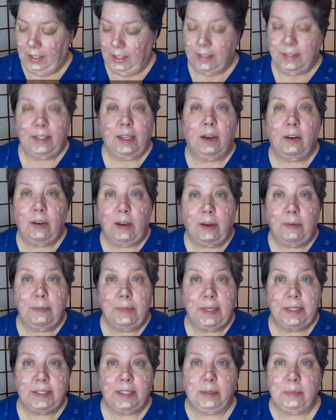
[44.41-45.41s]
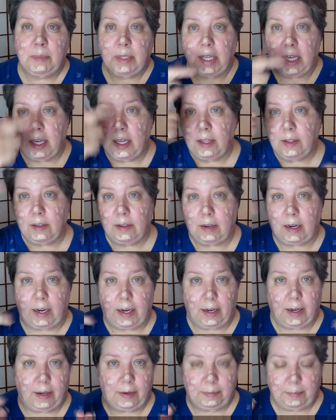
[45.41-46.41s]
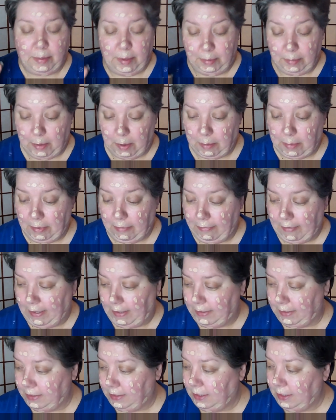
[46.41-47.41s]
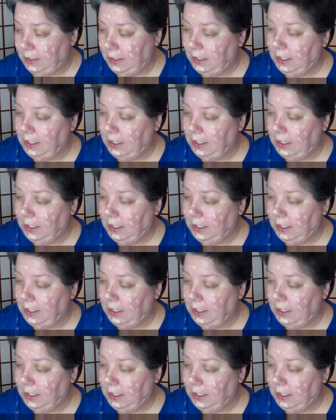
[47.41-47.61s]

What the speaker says: So I mixed them together and put them on my face.